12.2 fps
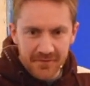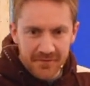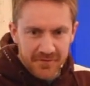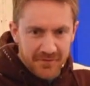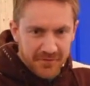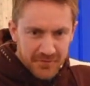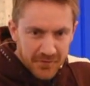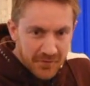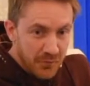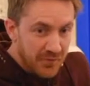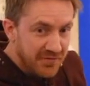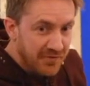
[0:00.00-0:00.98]
A, uh, a uh,
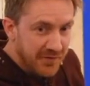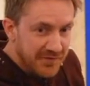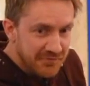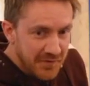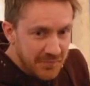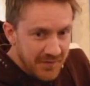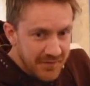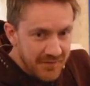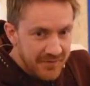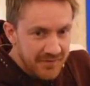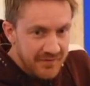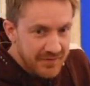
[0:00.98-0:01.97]
what site developer?
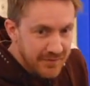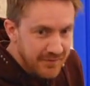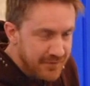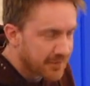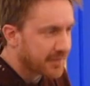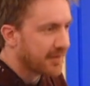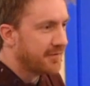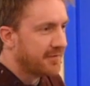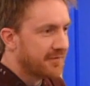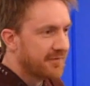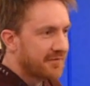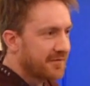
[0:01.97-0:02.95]
Site Okay.
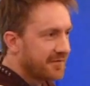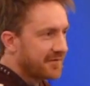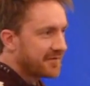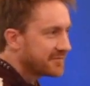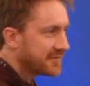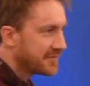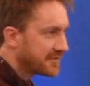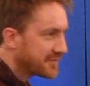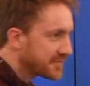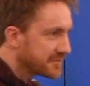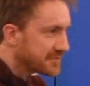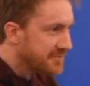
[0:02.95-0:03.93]

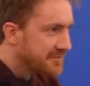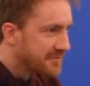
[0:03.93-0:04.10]
Insurance,